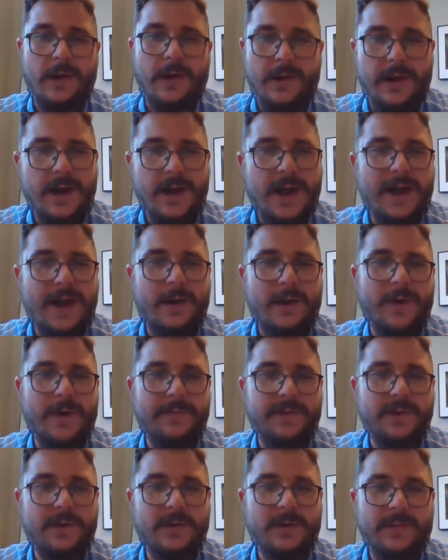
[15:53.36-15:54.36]
are not
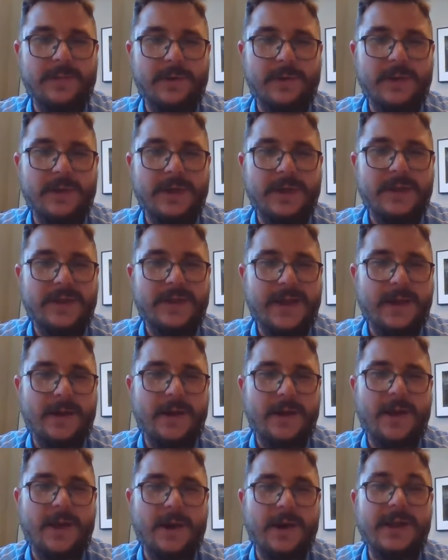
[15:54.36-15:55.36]
replicable,
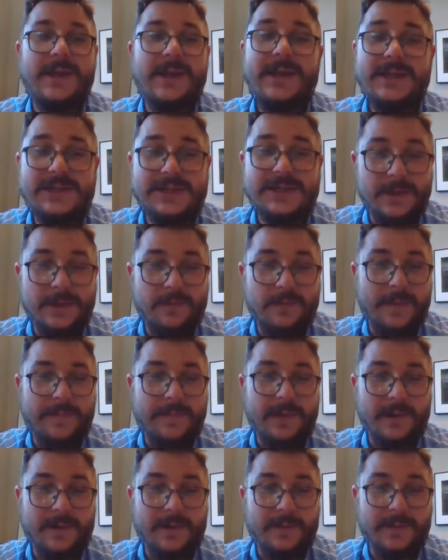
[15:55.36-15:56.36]
that are easily
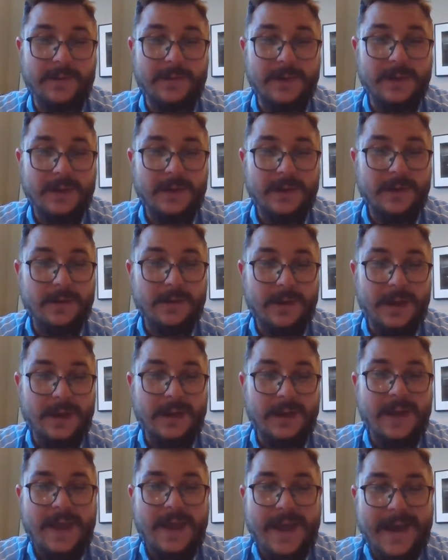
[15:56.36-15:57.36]
replicable.
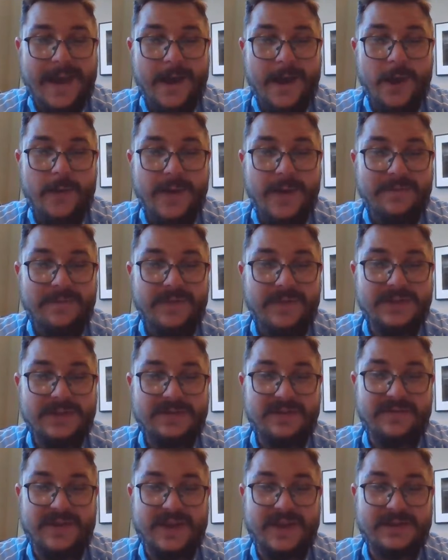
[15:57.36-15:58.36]
Okay, how have
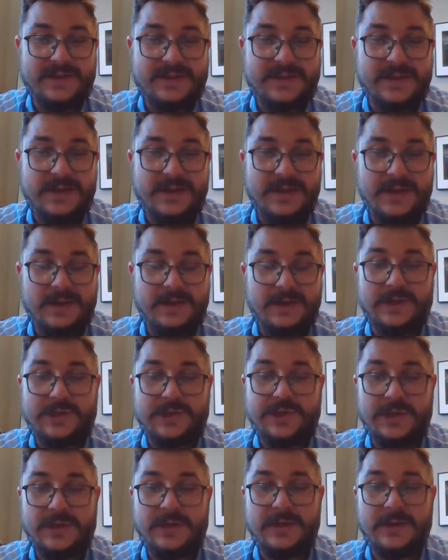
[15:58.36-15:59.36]
these events
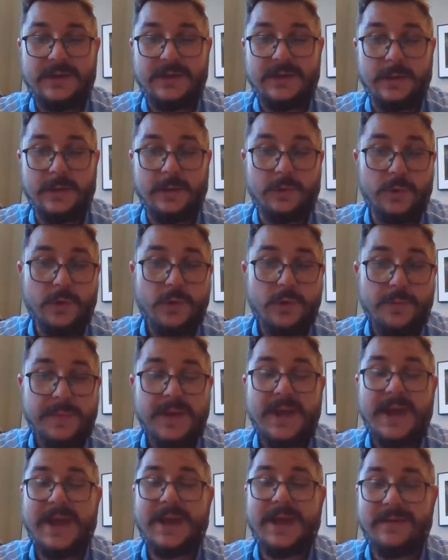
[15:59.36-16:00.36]
conditioned the group
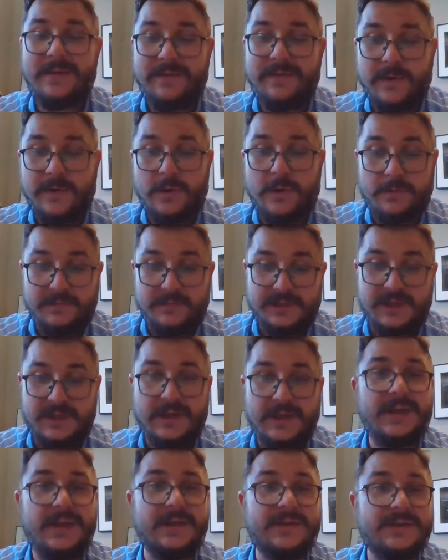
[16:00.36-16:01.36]
and the firm's
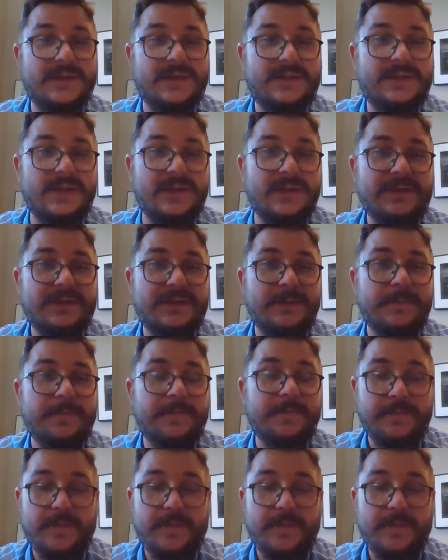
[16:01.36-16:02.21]
existence?